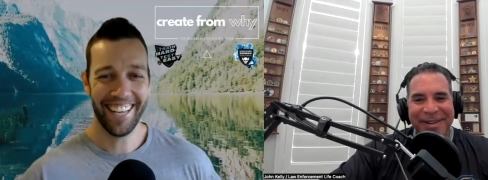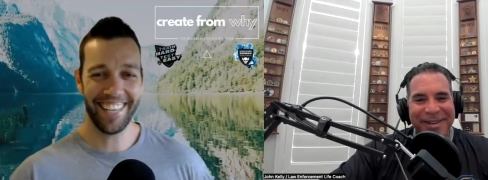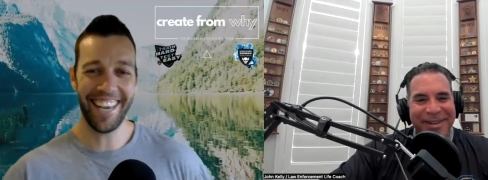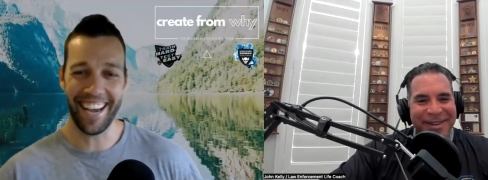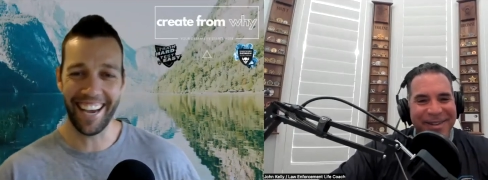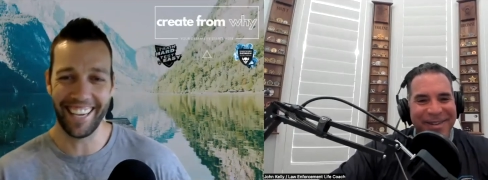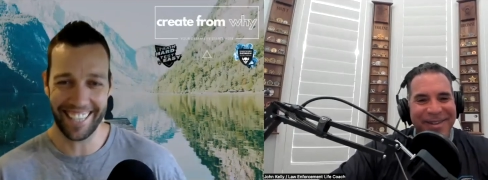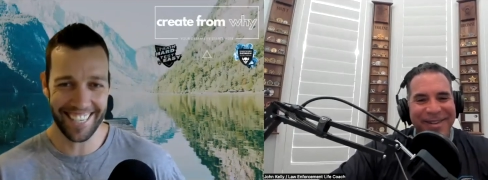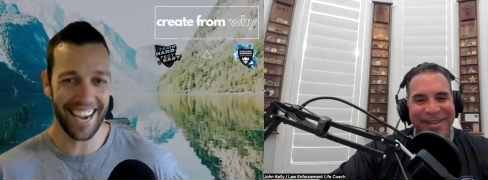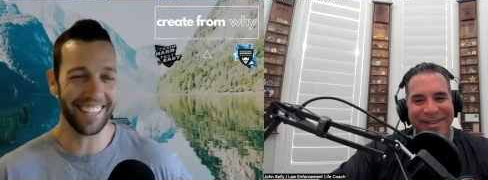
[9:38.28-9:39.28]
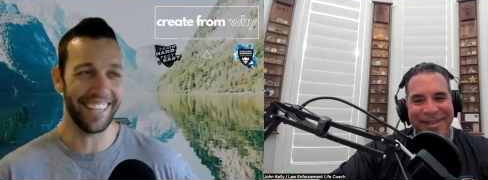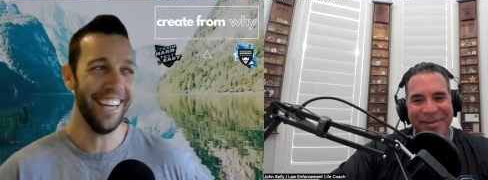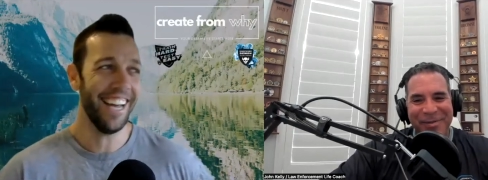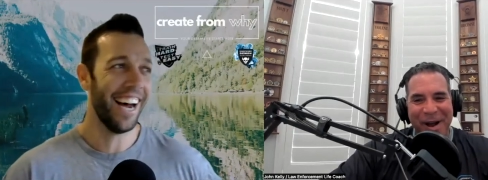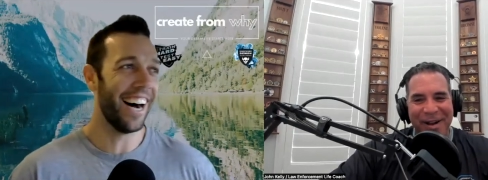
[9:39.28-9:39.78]
Speaker 1: Yeah, exactly.
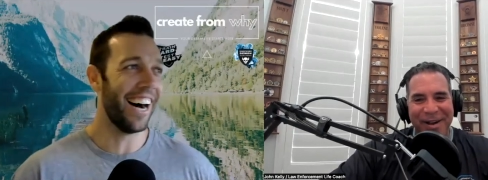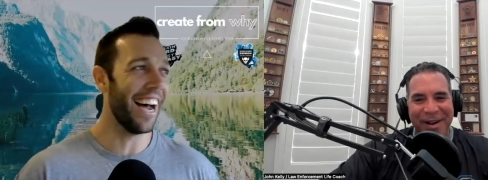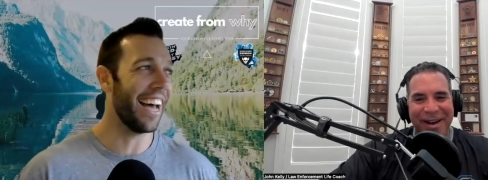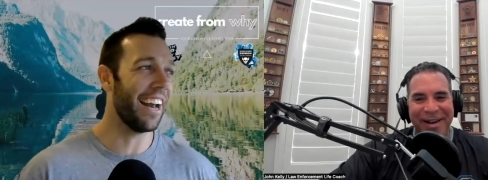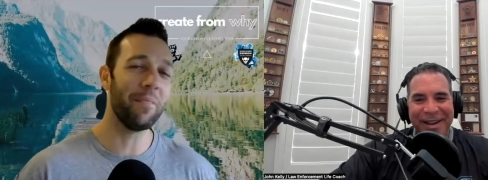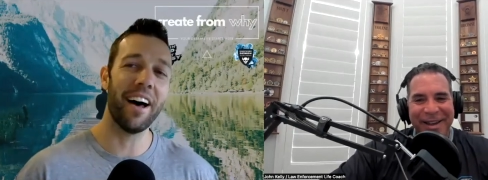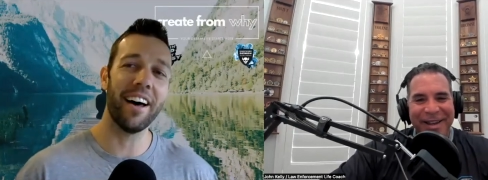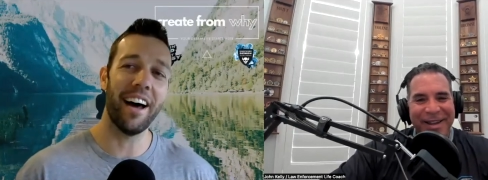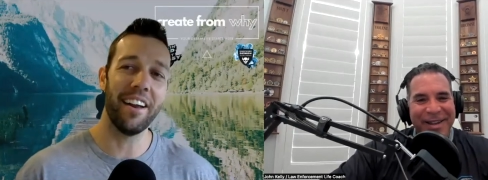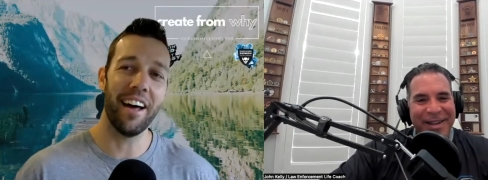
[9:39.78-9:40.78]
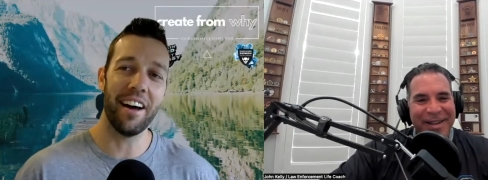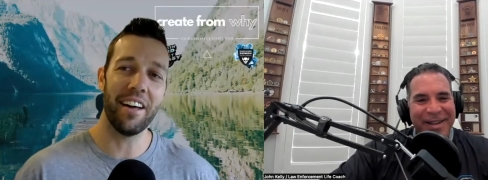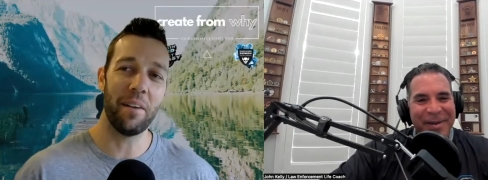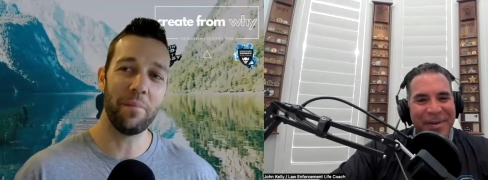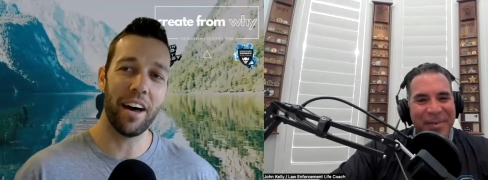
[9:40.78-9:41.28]
Uh, and I'm not I,
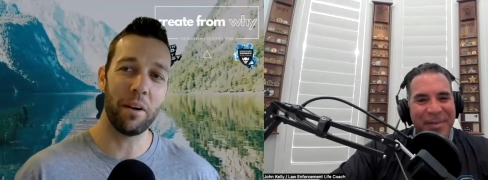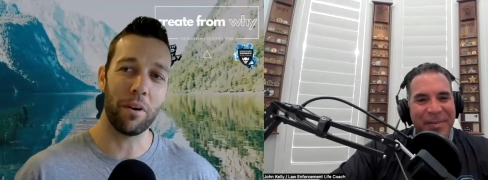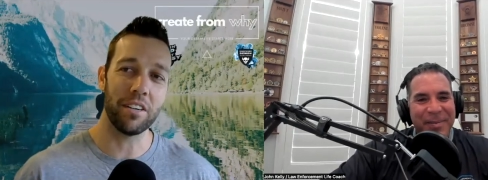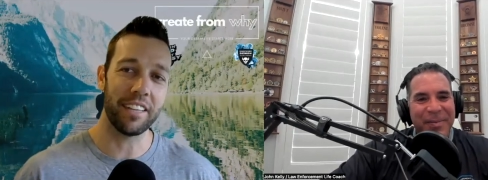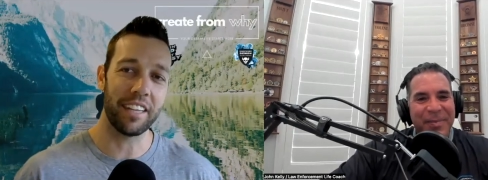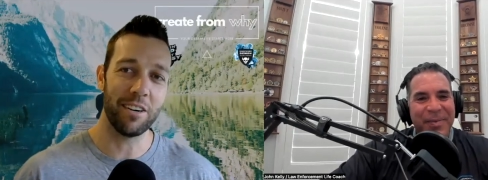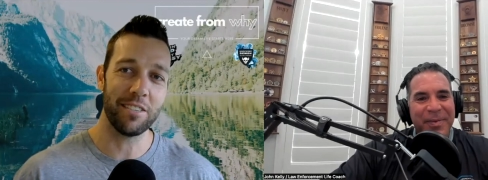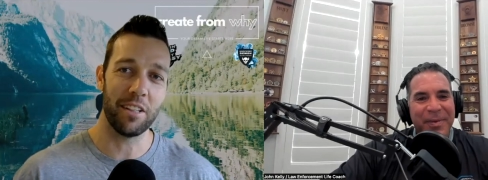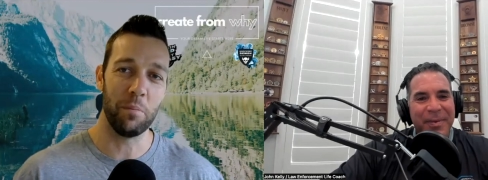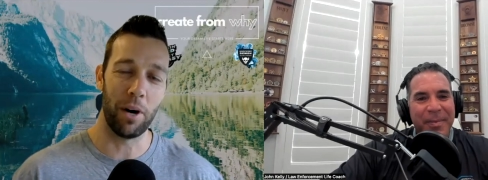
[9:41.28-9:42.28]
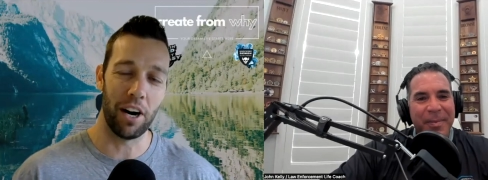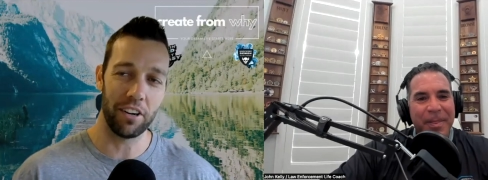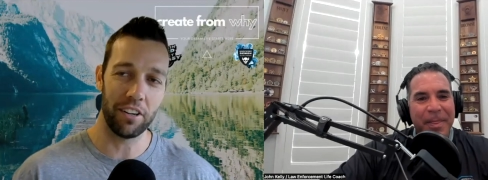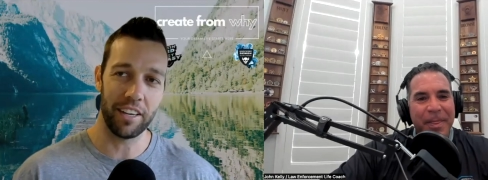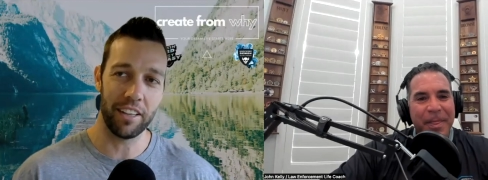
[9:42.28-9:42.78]
I am not a person that goes to the
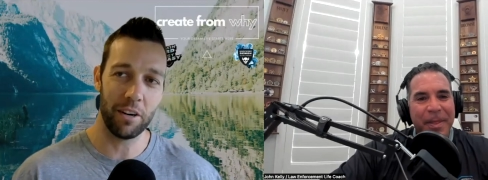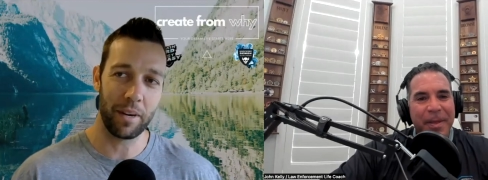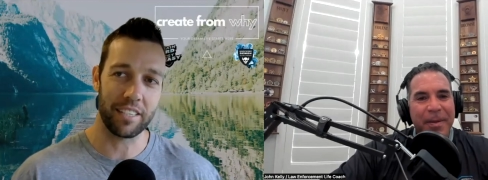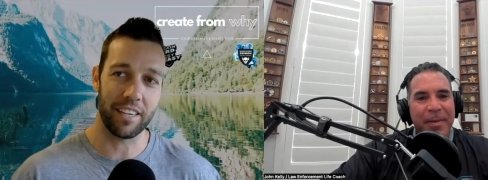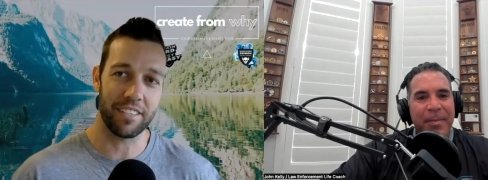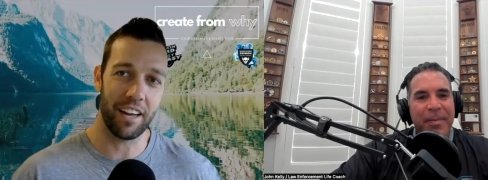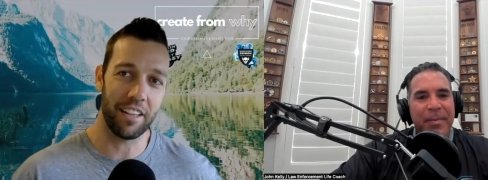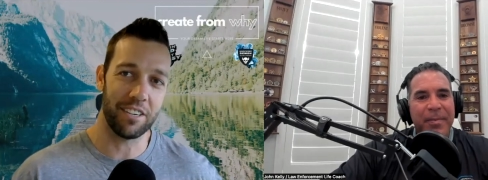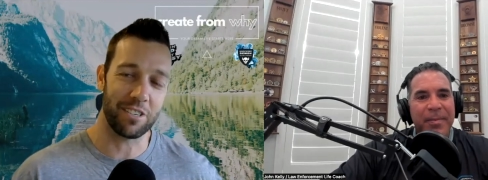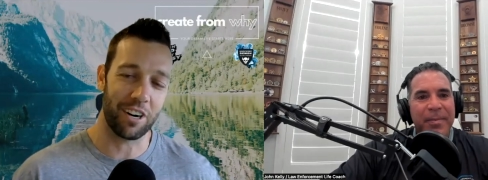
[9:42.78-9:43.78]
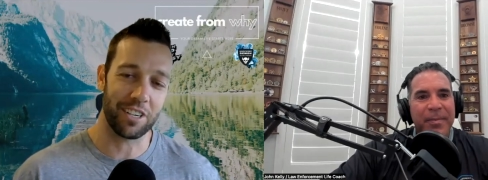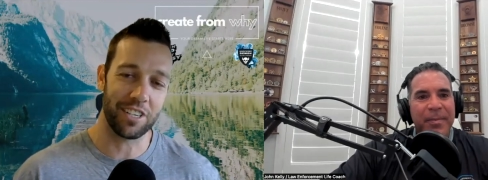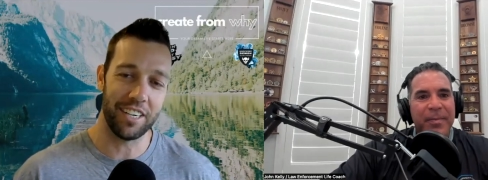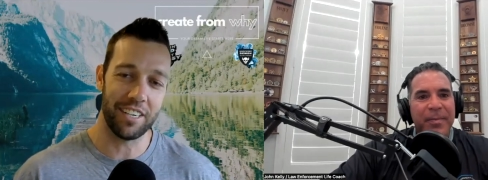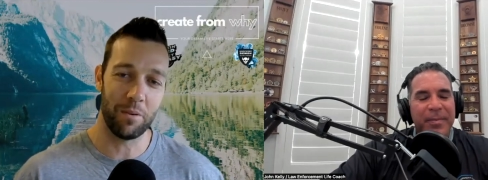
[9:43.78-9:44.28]
bottle either because I saw the
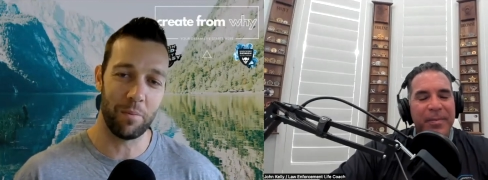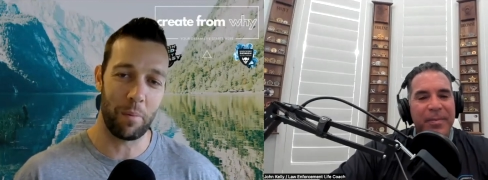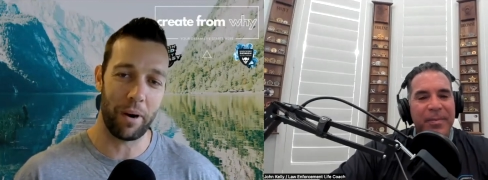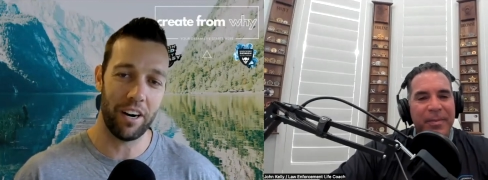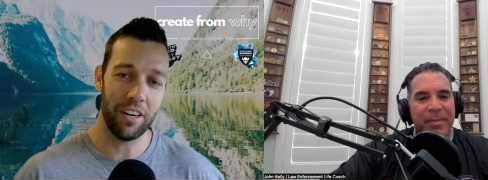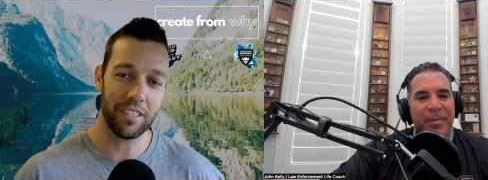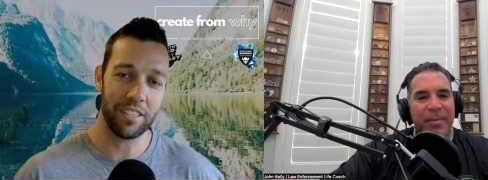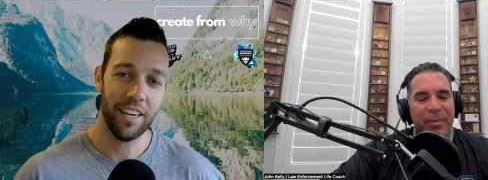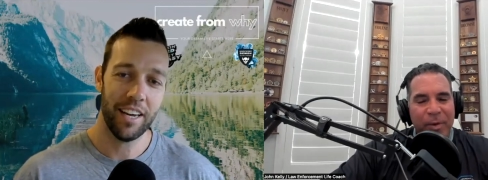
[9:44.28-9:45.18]
destruction it did to my parents.